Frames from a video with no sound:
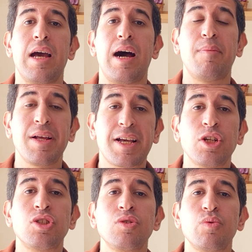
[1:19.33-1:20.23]

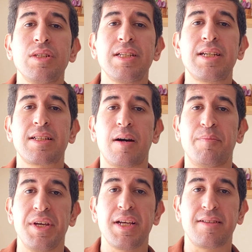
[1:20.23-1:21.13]
applications, when they get
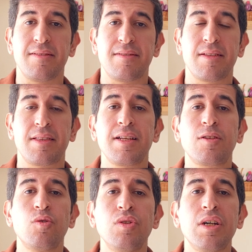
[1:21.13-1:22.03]
updated, they
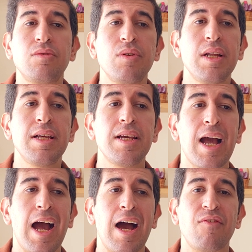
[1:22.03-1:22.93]
do not really
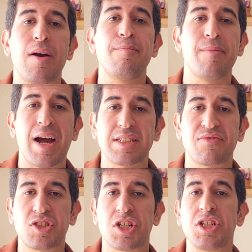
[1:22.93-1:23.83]
have a
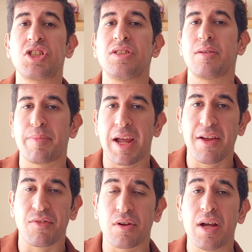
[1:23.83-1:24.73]
massive change in their
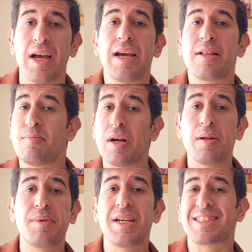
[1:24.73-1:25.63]
behavior. It might
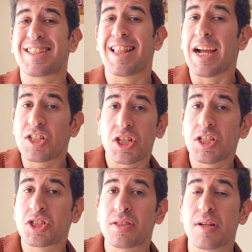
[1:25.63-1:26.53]
be a slight
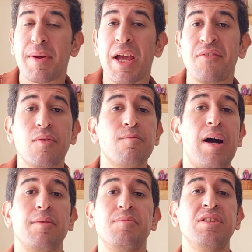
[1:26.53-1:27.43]
change in their behavior,
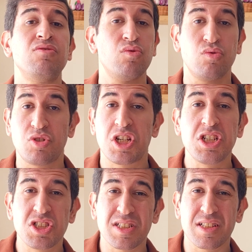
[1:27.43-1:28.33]
might be no
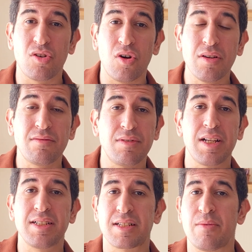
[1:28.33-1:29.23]
changes at all,
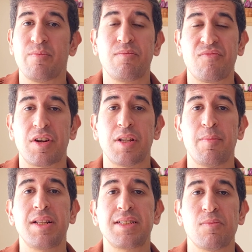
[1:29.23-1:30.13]
really some
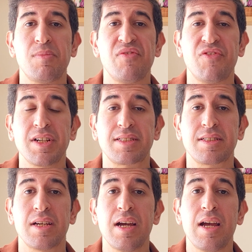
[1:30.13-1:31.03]
vulnerabilities have been fixed,